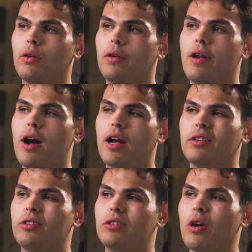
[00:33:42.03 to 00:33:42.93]

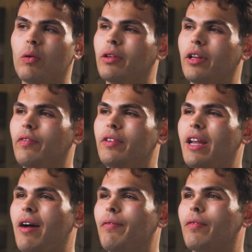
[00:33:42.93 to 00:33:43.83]
not don't live
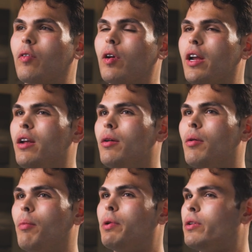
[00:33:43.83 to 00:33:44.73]
debt free,
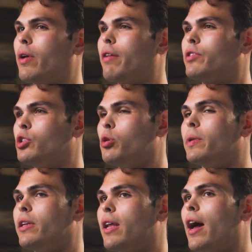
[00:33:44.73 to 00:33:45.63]
but don't have
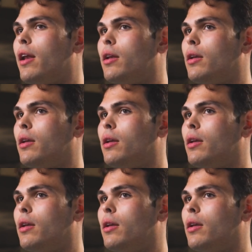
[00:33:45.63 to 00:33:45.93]
stupid debt.